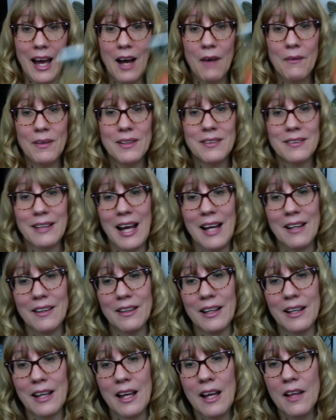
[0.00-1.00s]
how it's got
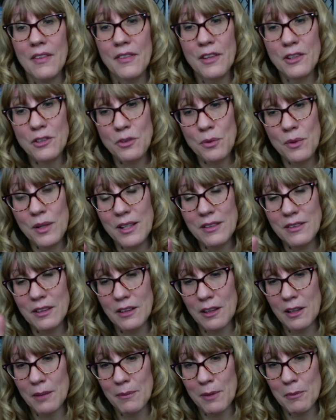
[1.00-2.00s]
like this one is a
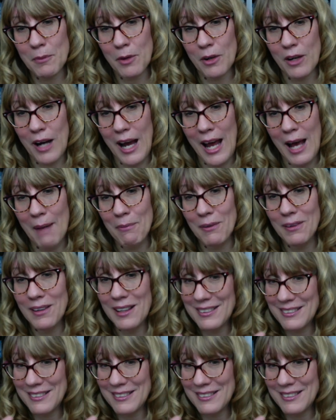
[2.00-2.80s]
little bit more apple.